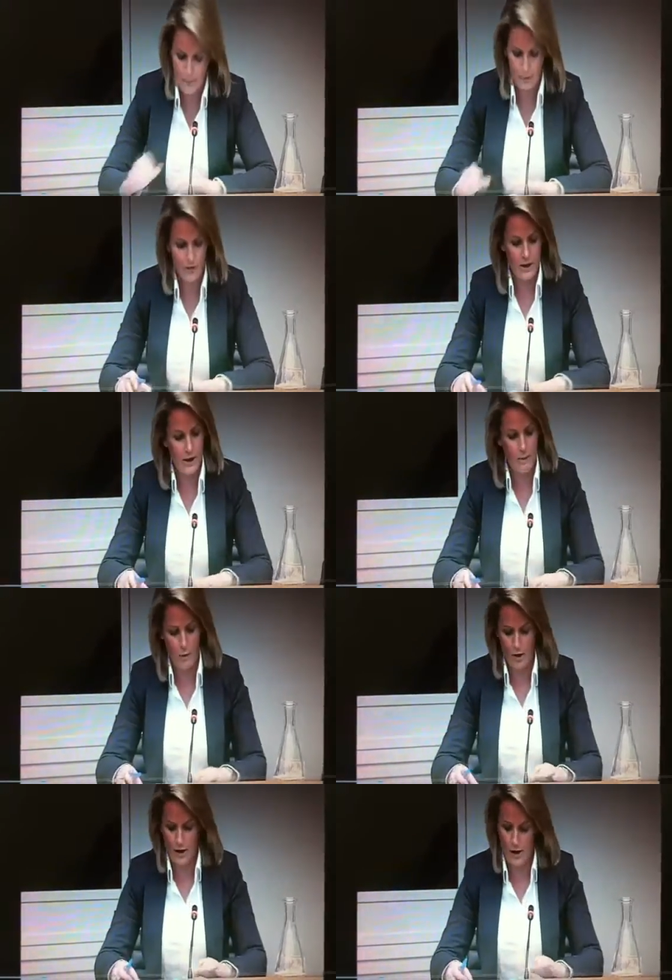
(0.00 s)
But
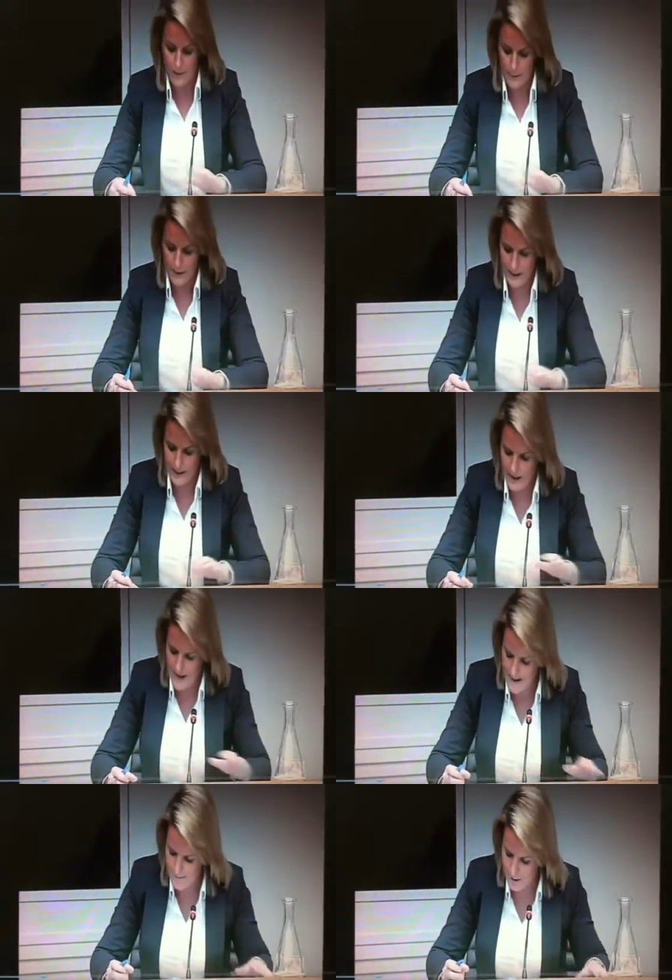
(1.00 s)
more alarmingly,
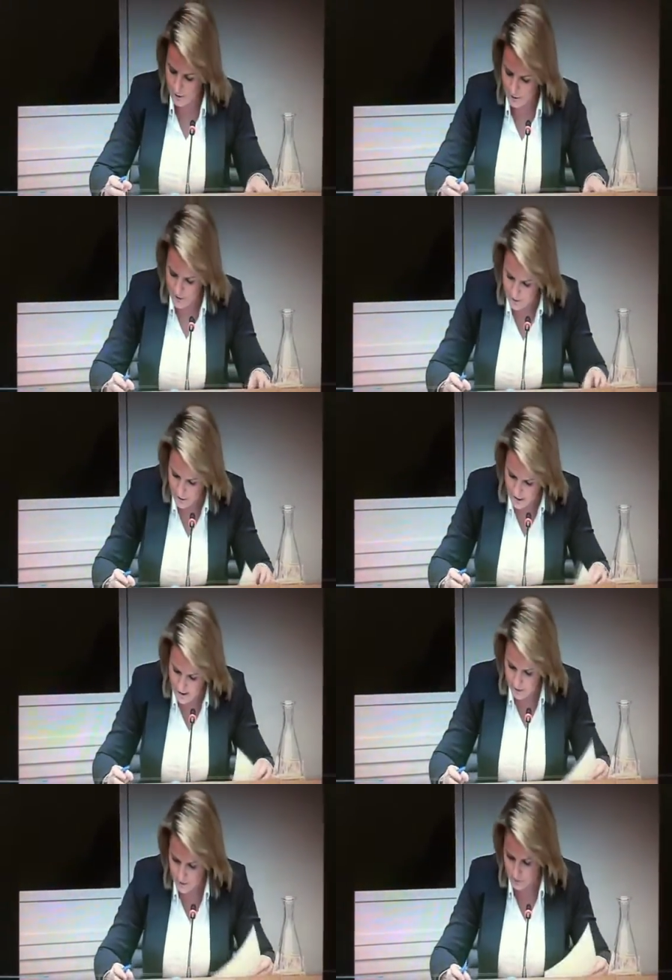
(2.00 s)
I received a
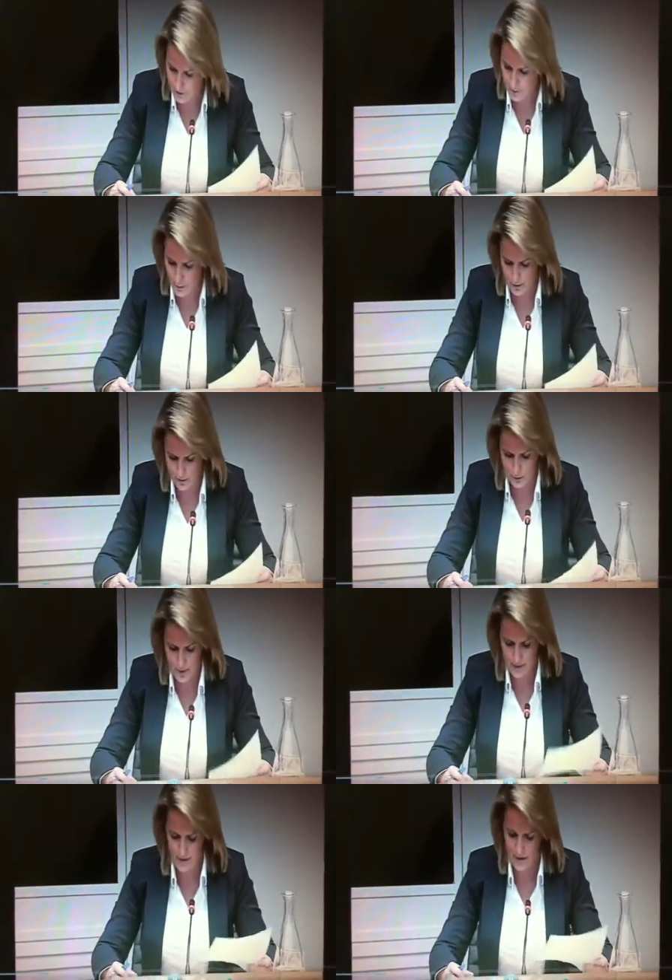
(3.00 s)
letter from you on the
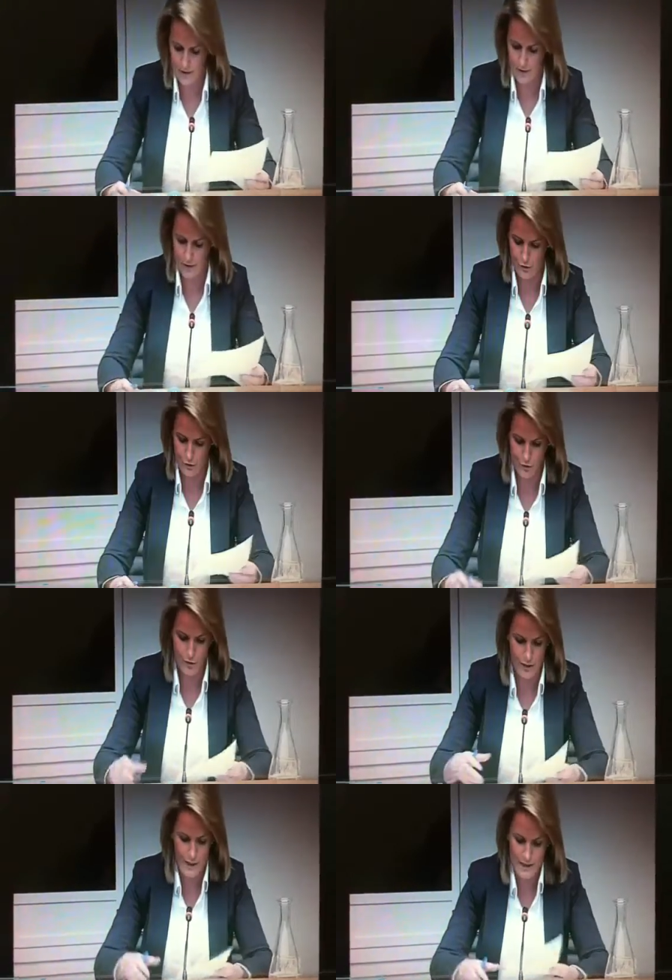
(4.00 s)
27th of
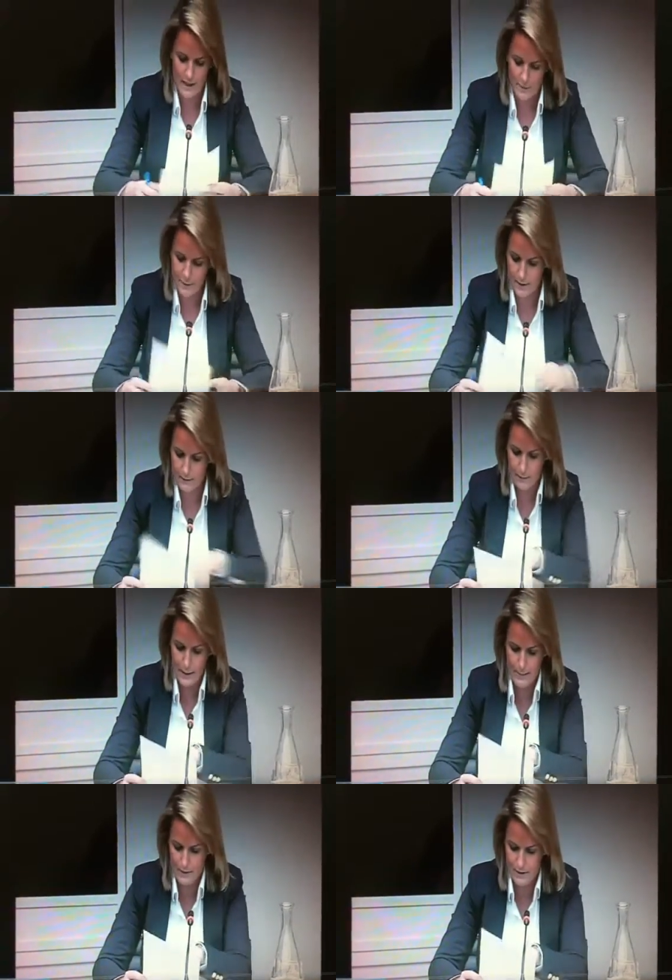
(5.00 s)
June telling me that
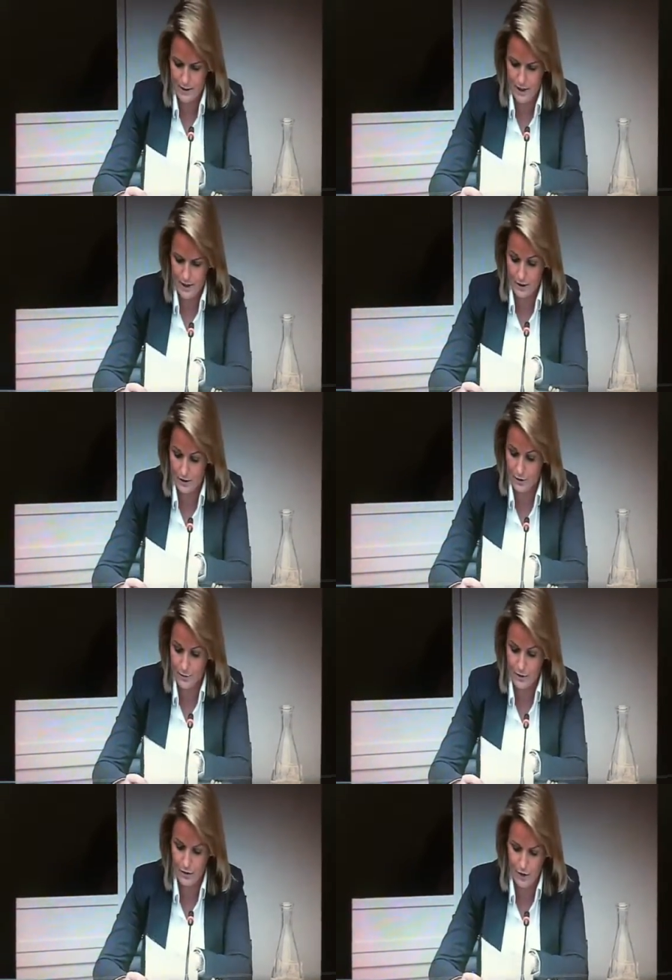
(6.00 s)
people's
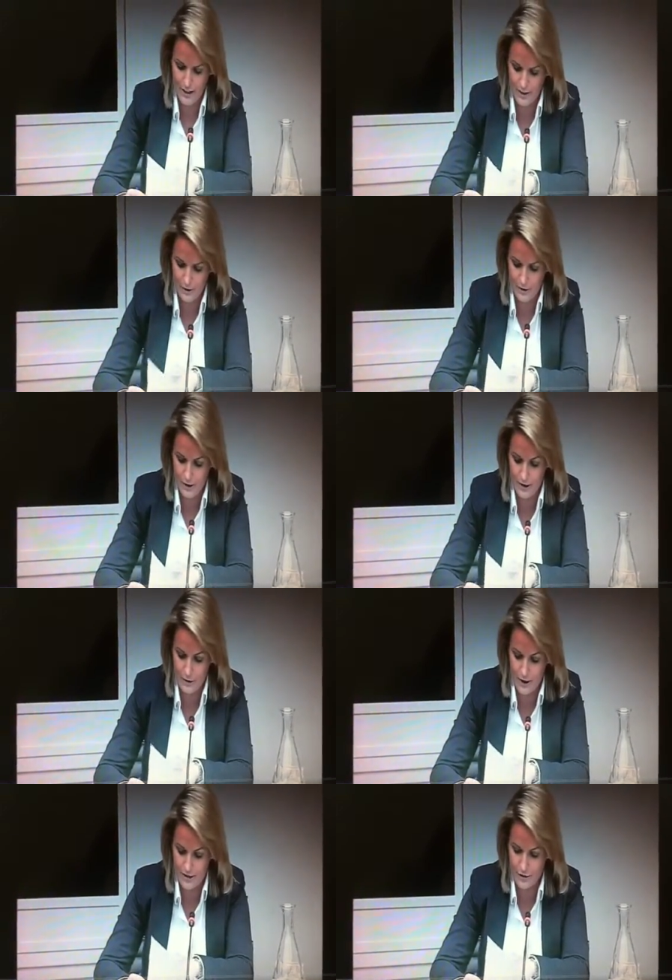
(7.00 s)
customers'
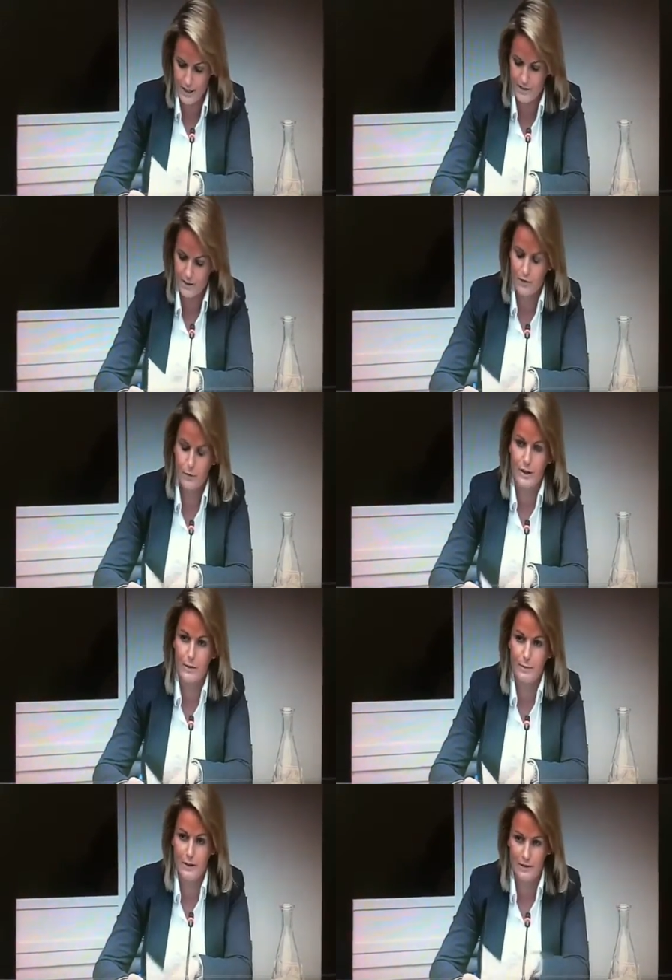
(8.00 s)
credit ratings would
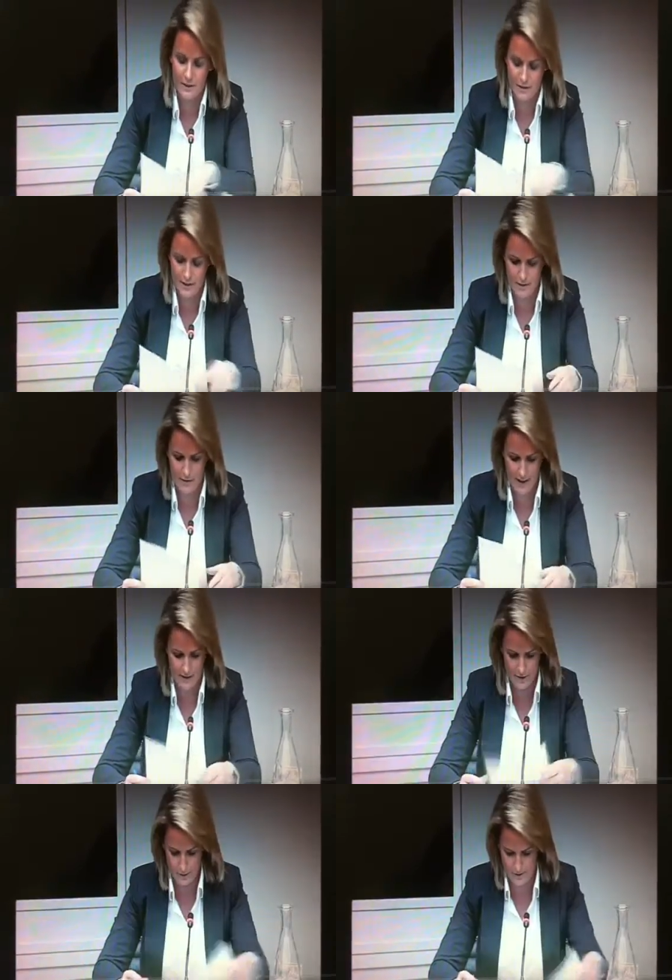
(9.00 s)
not be adversely
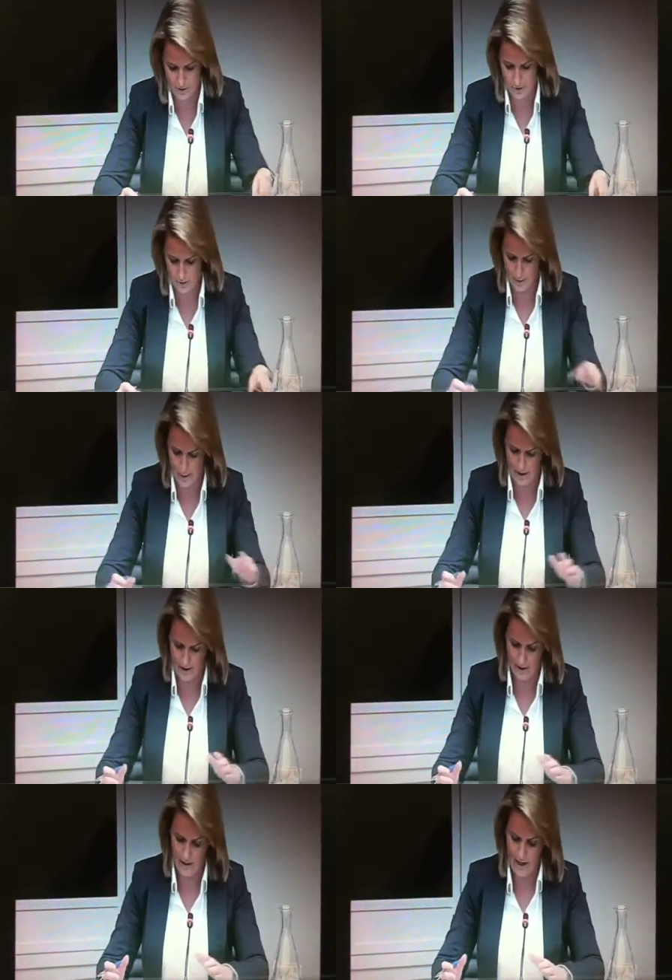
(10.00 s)
affected by this whole
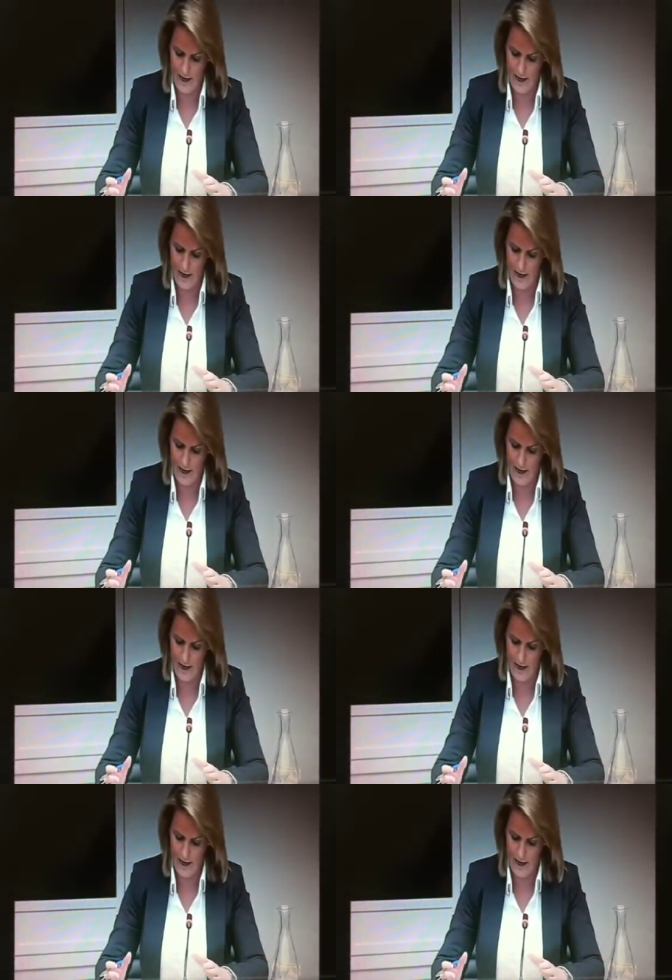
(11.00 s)
debacle.